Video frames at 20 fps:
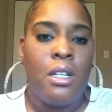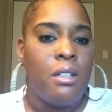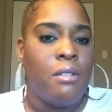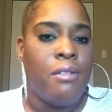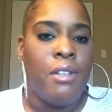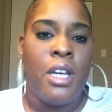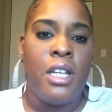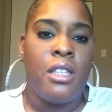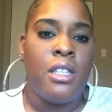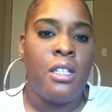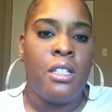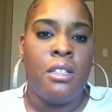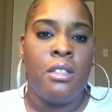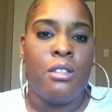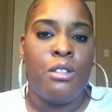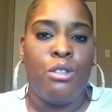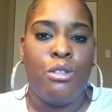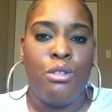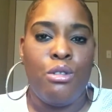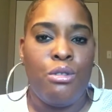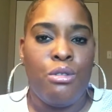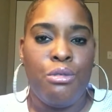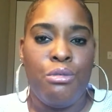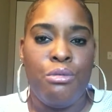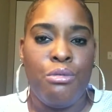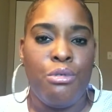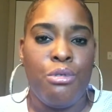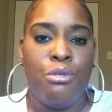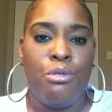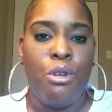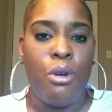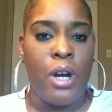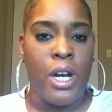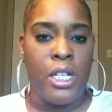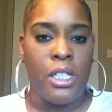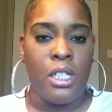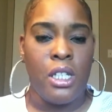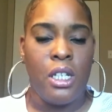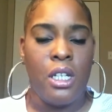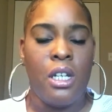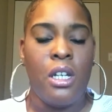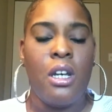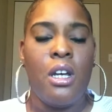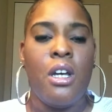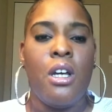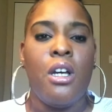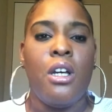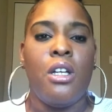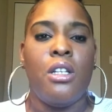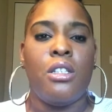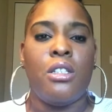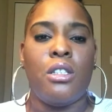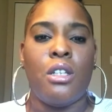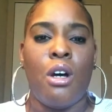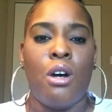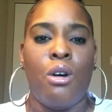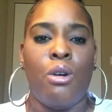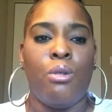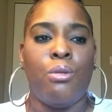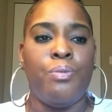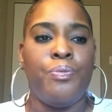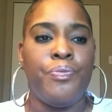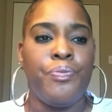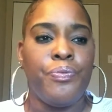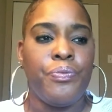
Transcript: Nothing too crazy. So